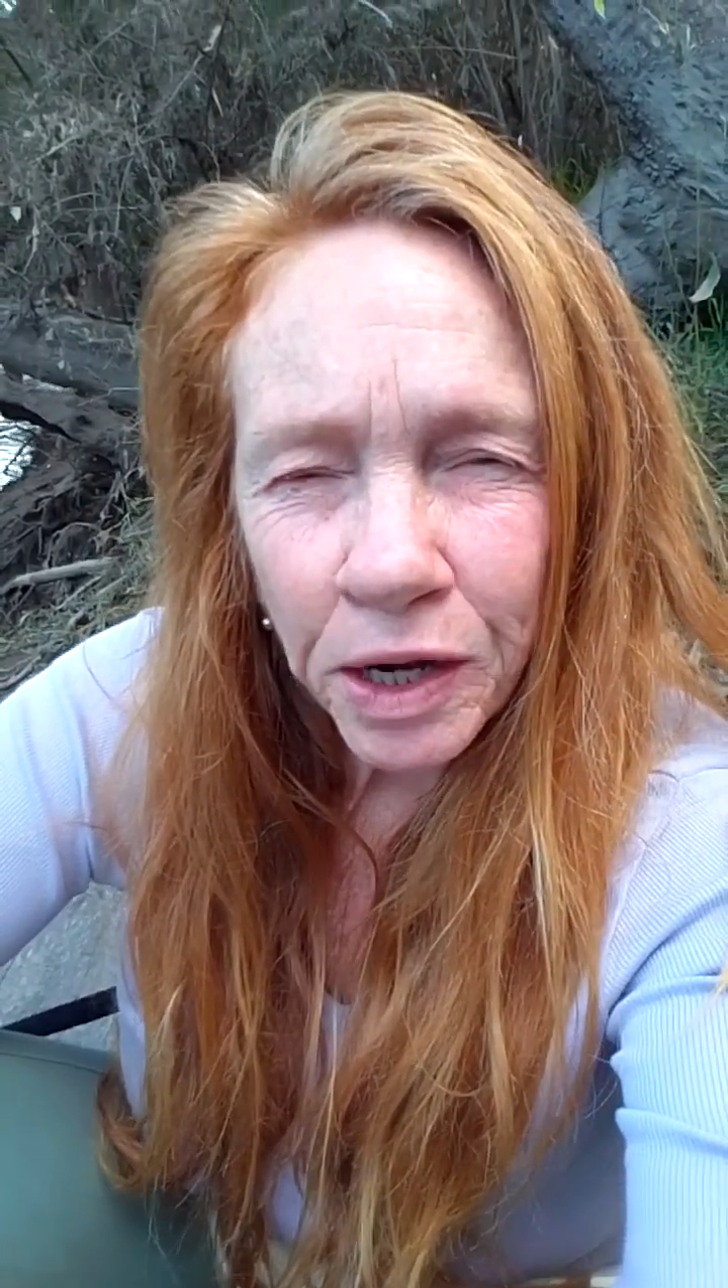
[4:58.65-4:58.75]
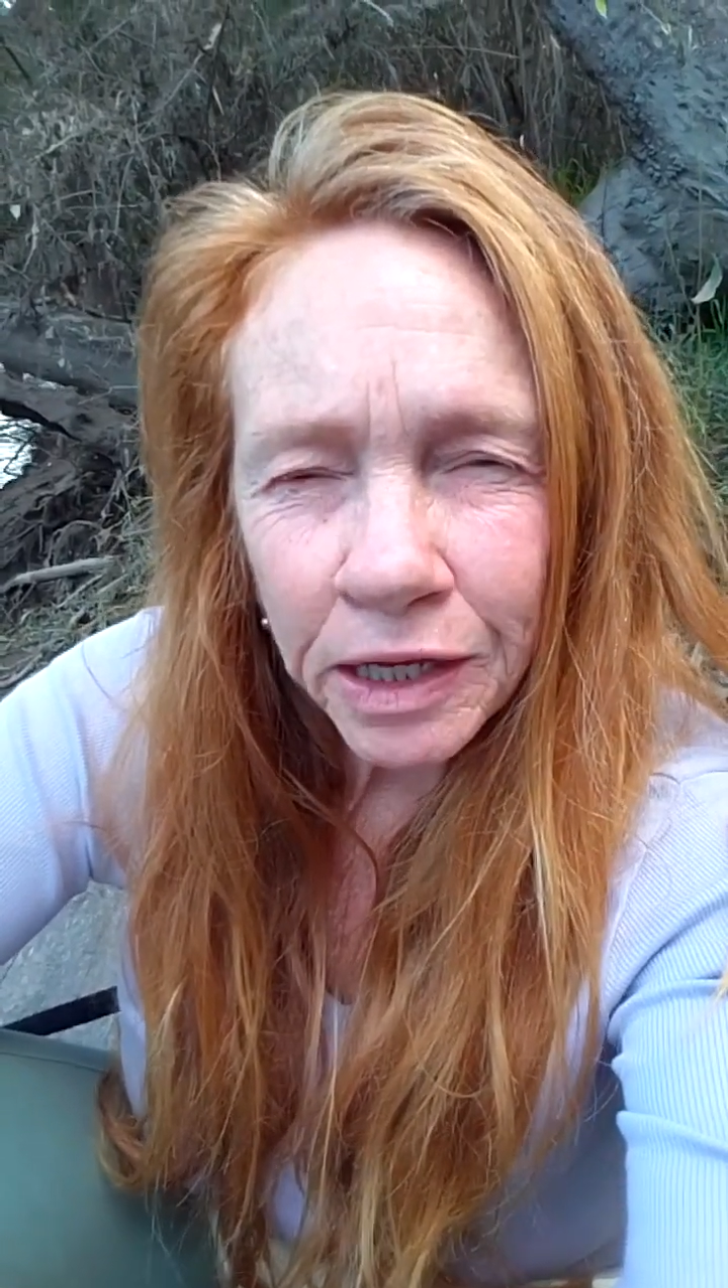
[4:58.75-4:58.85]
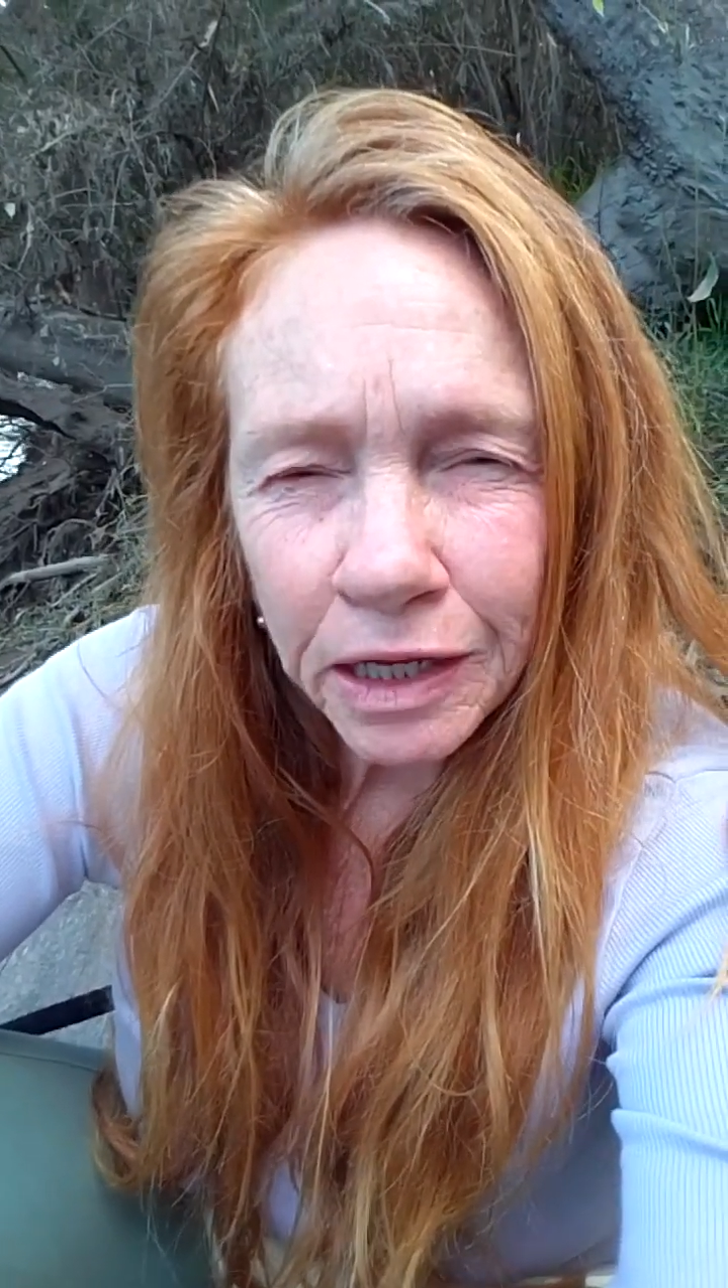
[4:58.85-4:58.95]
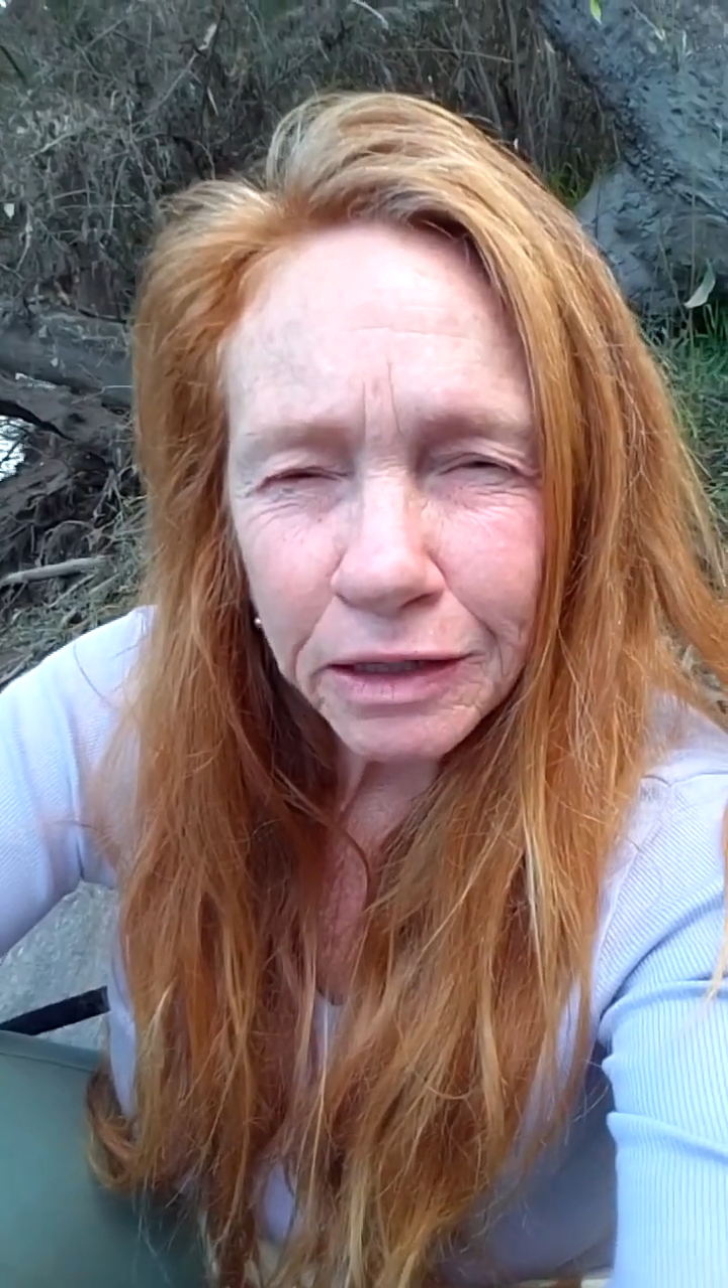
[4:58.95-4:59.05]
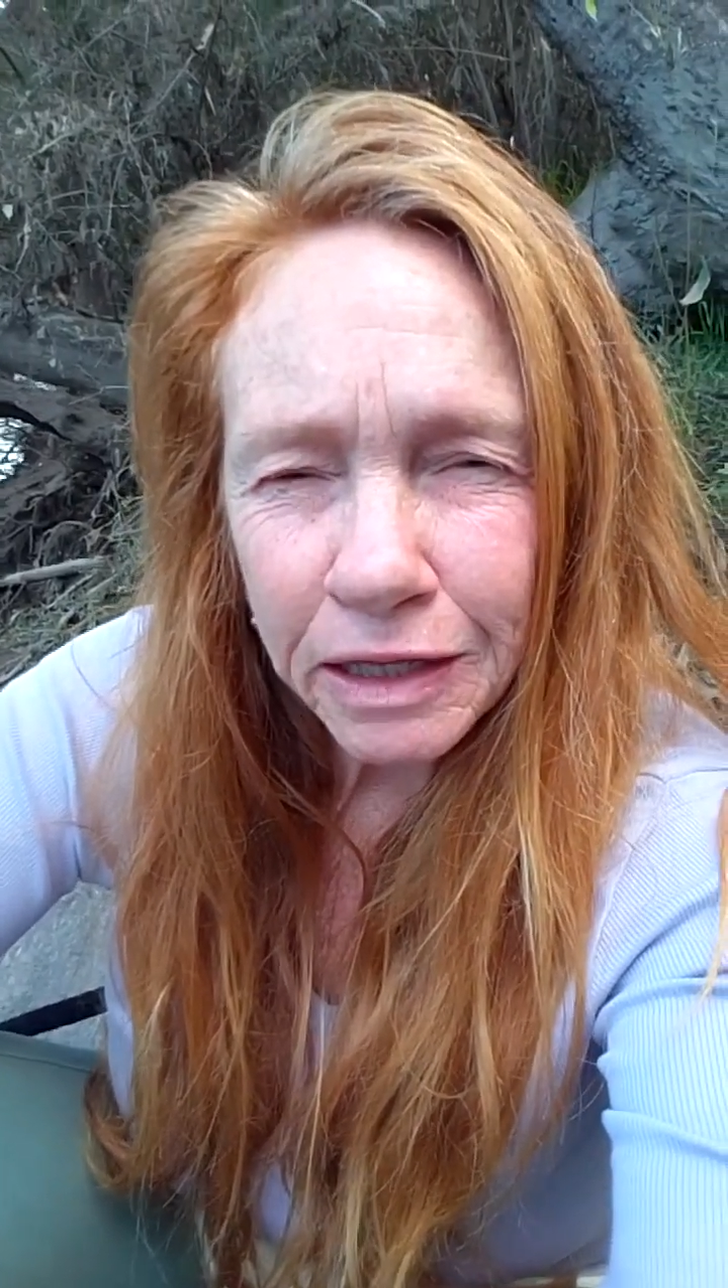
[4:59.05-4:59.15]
want to get